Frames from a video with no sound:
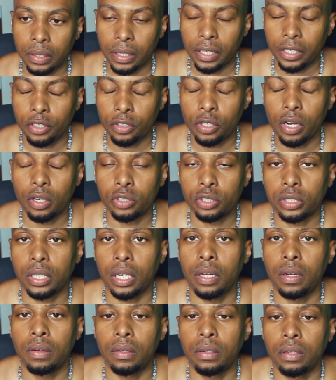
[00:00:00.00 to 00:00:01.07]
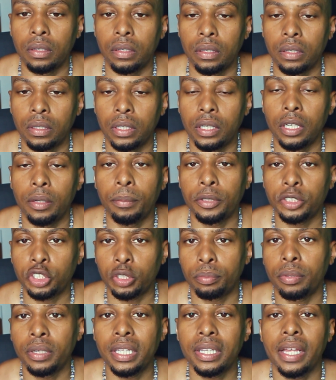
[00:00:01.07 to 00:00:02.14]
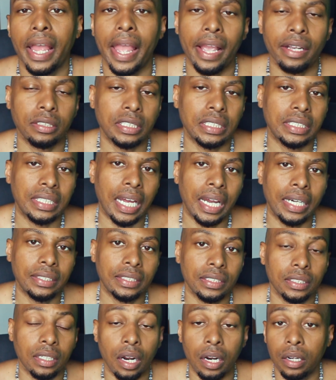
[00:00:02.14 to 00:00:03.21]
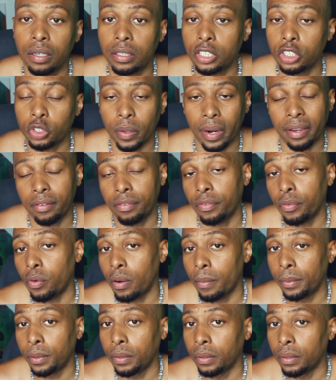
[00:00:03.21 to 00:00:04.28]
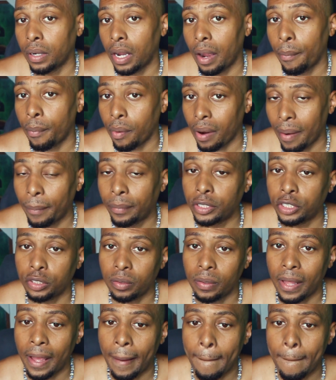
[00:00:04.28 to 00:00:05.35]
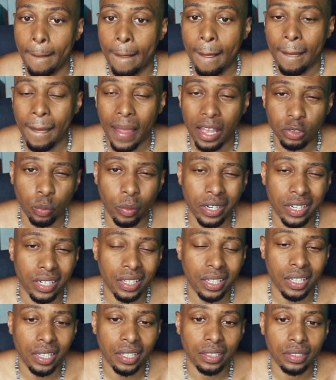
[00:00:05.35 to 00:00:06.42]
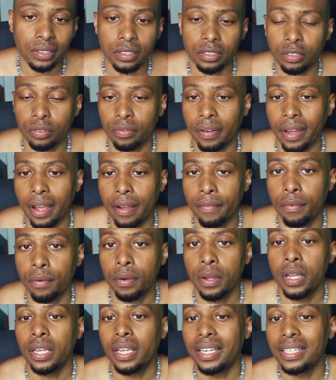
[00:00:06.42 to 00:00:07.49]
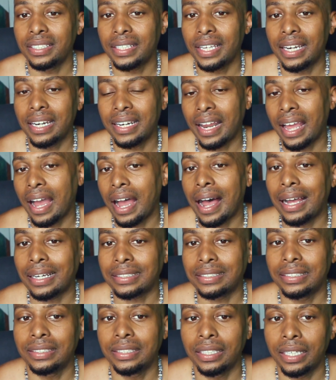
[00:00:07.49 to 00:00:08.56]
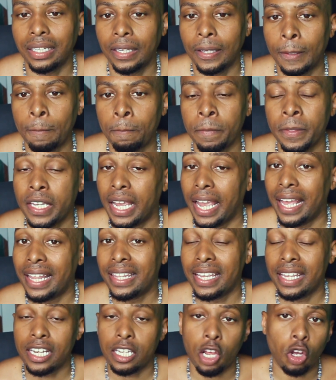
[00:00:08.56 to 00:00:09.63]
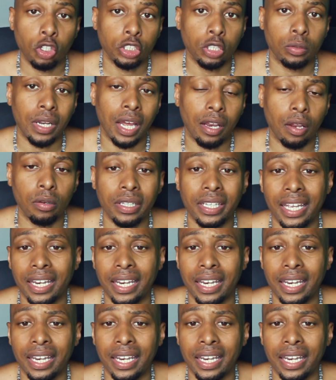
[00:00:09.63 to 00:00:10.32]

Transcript: and you go slow. But your breathing exercises are going to transform you. I promise you that. That's one of the keys to survival, is getting that oxygen in. And then it also, not only